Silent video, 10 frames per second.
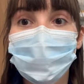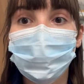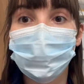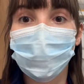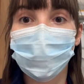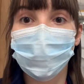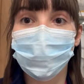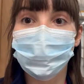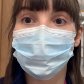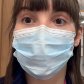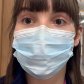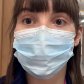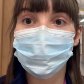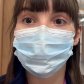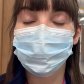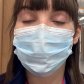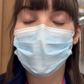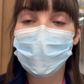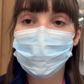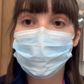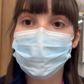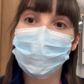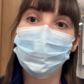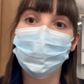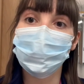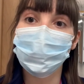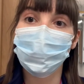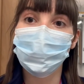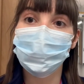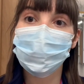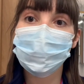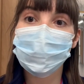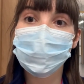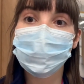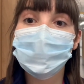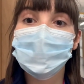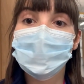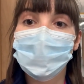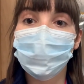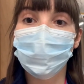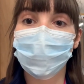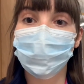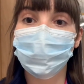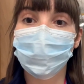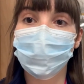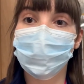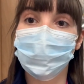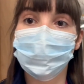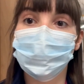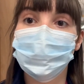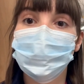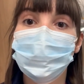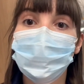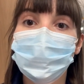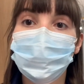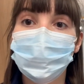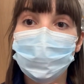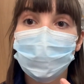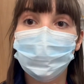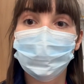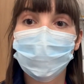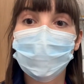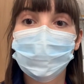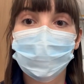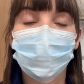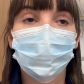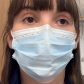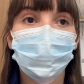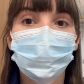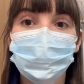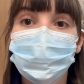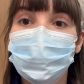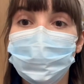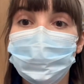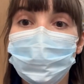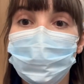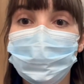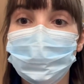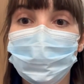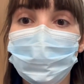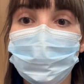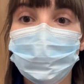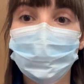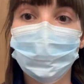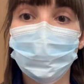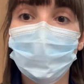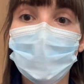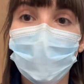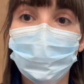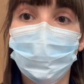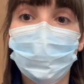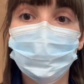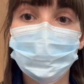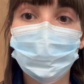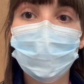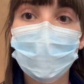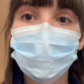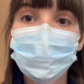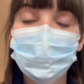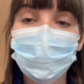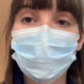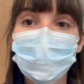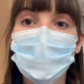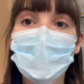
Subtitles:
when I have a wee listen to his chest, it won't be very wheezy. When I look at his breathing rate and his accessory muscle use, so how hard he's working to breathe,